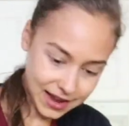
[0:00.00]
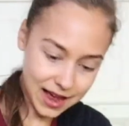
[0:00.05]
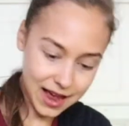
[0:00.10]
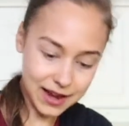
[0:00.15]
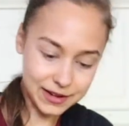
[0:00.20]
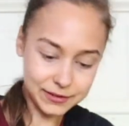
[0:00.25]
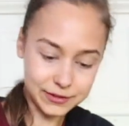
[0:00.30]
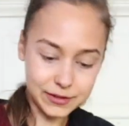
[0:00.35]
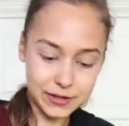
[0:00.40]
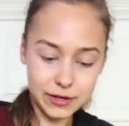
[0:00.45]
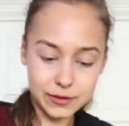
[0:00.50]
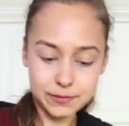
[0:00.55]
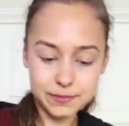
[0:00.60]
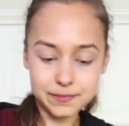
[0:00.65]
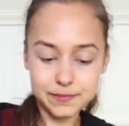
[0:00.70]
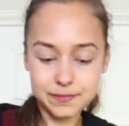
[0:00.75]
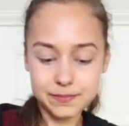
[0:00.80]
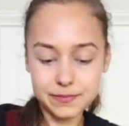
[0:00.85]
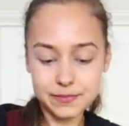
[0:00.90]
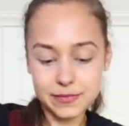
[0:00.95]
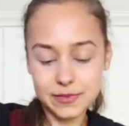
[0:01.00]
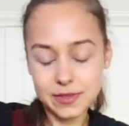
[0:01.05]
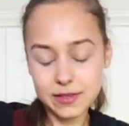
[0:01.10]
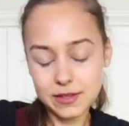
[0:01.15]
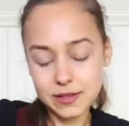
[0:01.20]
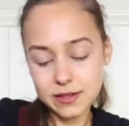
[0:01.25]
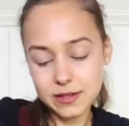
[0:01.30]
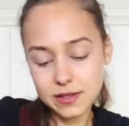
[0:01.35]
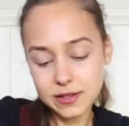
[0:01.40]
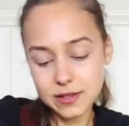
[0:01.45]
I don't know.
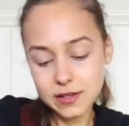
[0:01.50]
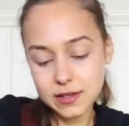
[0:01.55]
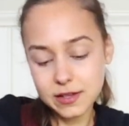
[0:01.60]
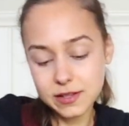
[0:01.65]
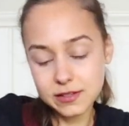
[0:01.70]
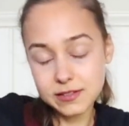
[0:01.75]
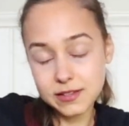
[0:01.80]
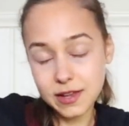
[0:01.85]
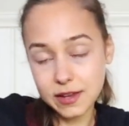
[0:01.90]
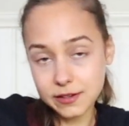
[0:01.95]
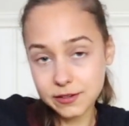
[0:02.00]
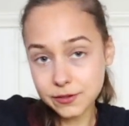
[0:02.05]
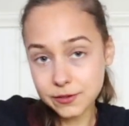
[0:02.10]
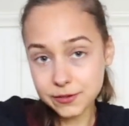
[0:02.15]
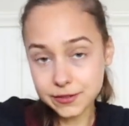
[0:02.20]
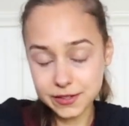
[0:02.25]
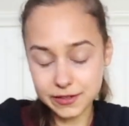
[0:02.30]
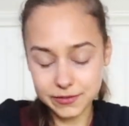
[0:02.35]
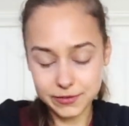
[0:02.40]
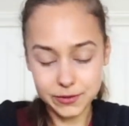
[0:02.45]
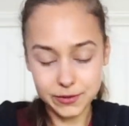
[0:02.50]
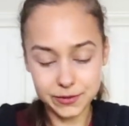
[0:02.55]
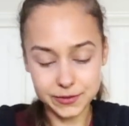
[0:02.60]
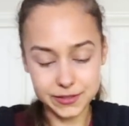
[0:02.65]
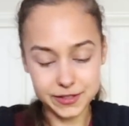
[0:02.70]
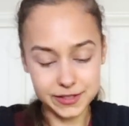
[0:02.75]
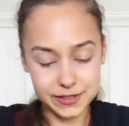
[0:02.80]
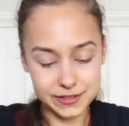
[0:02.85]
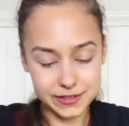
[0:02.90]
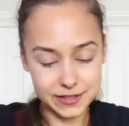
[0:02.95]
Technical
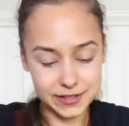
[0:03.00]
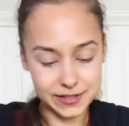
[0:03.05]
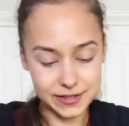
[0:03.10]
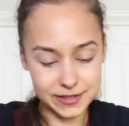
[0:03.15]
difficulties.